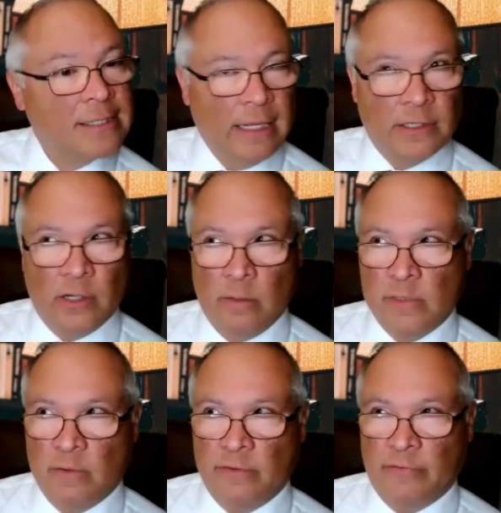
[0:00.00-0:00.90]
in
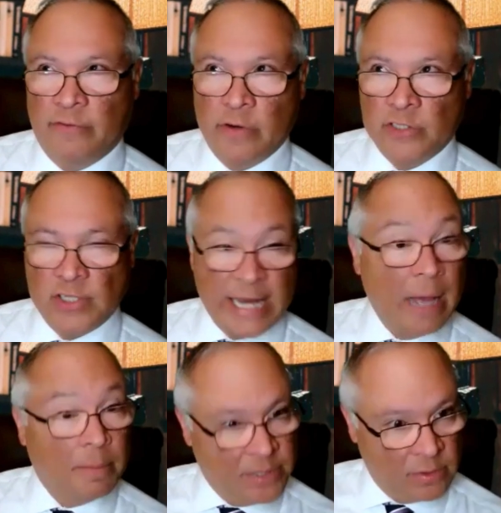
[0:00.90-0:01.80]
terms of first
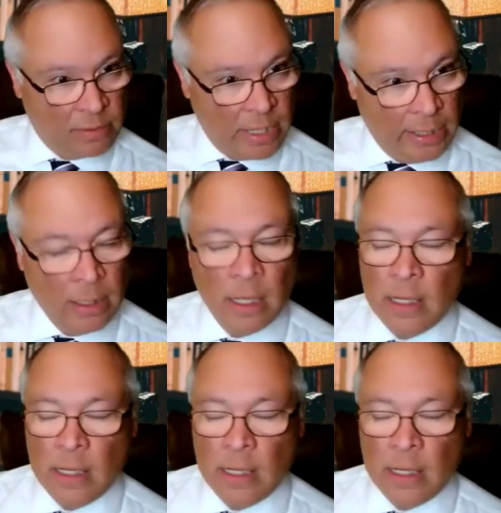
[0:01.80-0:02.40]
steps, right?